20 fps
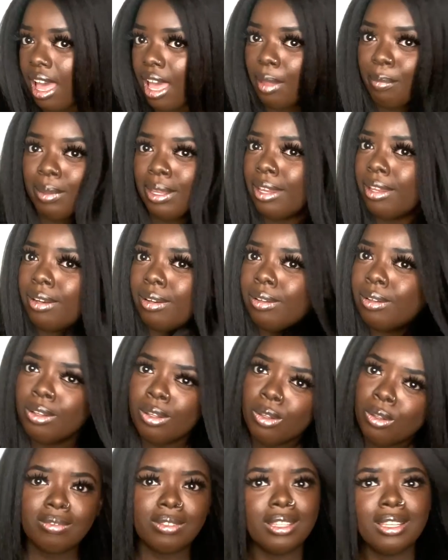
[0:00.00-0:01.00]
I
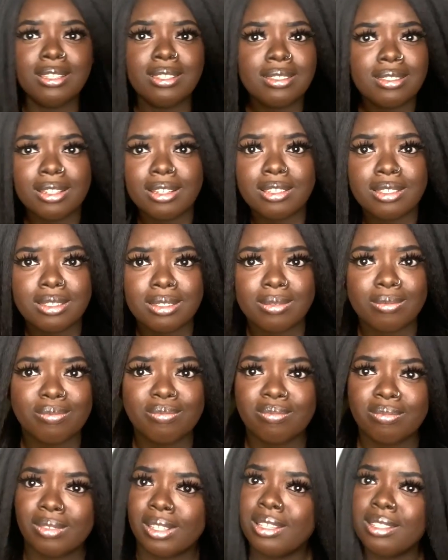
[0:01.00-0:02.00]
mean, this looks
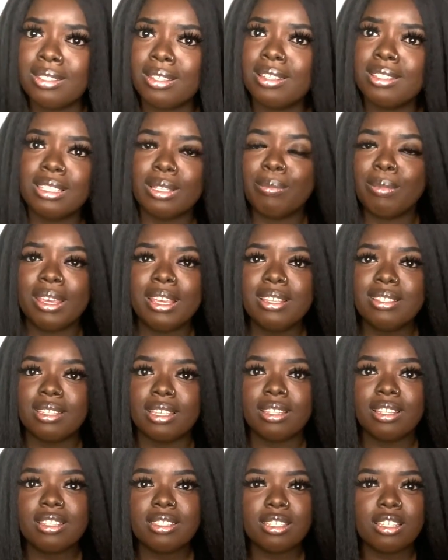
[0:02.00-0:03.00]

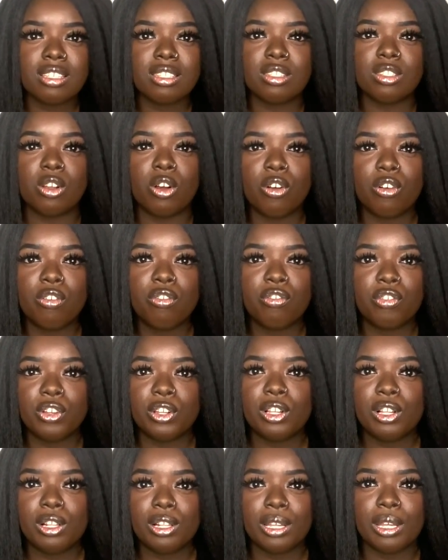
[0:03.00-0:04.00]
amazing. This looks so
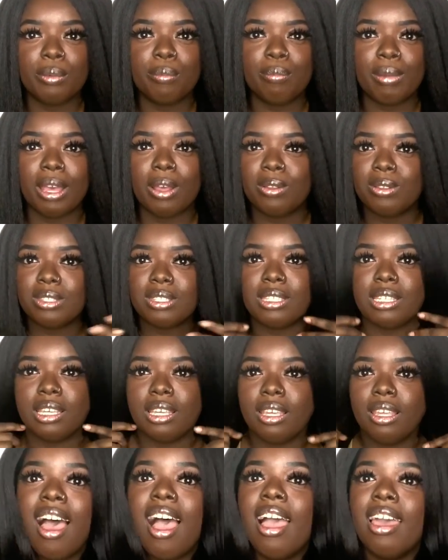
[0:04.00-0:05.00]
full and
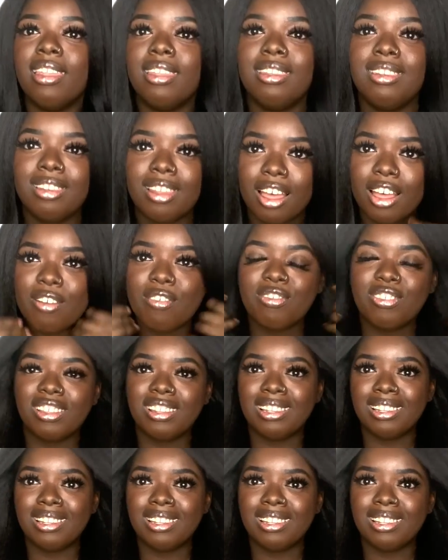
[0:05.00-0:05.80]
bouncy. I love the